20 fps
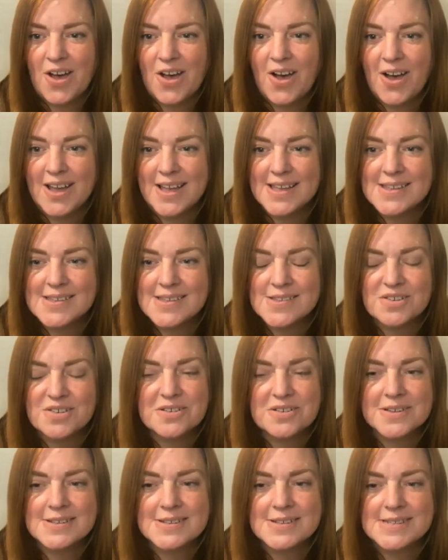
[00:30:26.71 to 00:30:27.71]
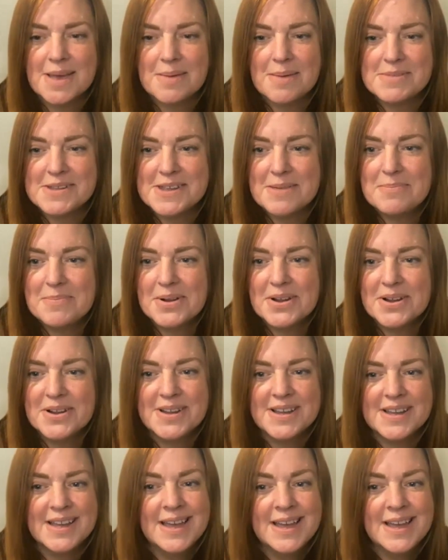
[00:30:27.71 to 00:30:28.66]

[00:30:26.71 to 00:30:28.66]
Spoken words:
August, early September.